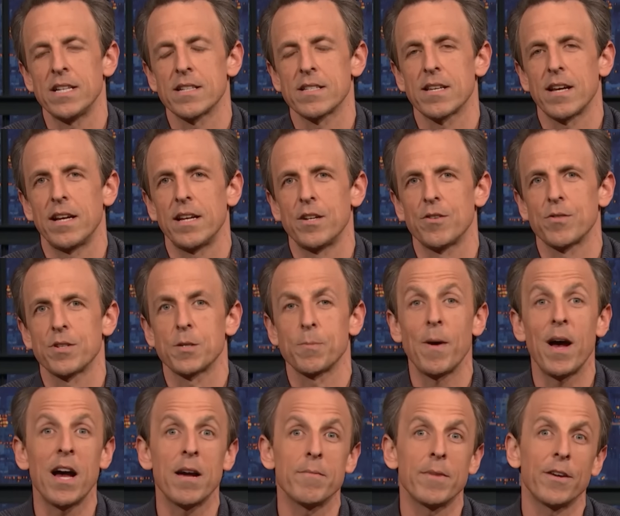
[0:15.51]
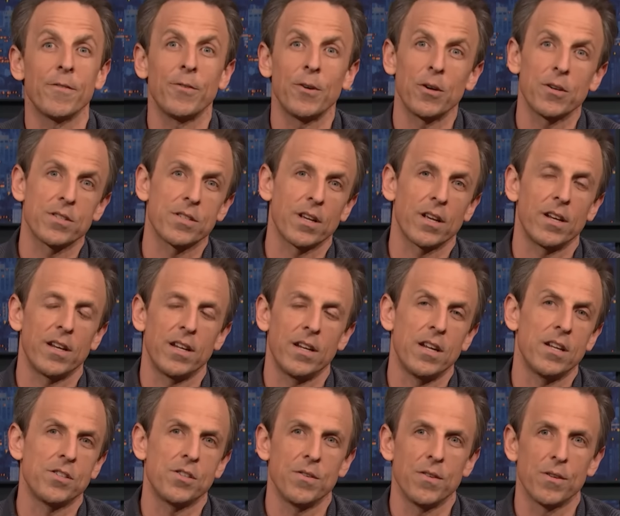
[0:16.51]
decided to respond by focusing on an
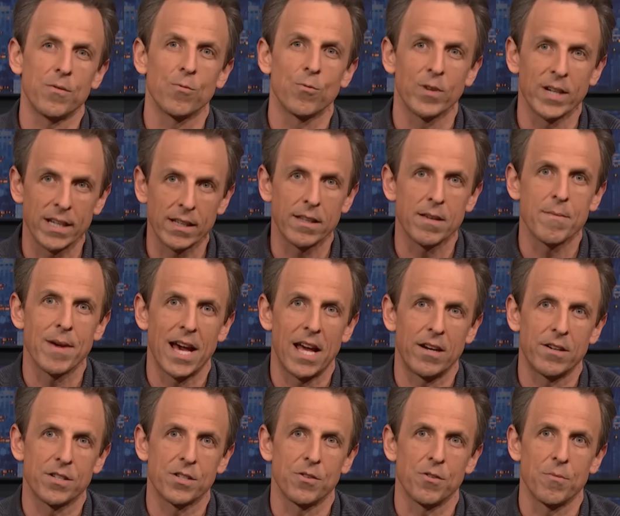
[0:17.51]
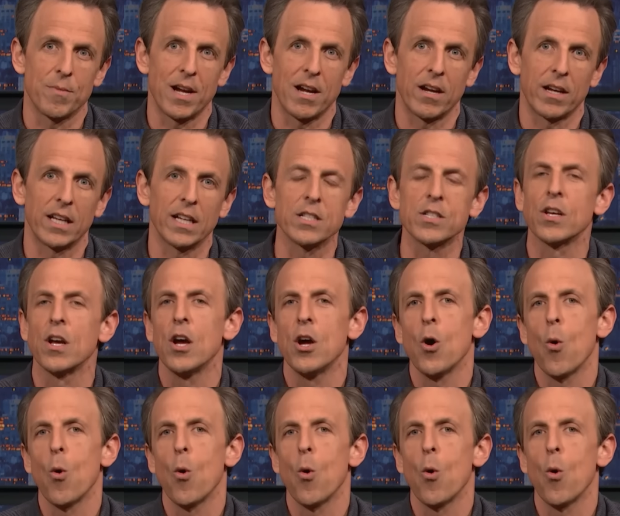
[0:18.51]
issue that really matters to Americans.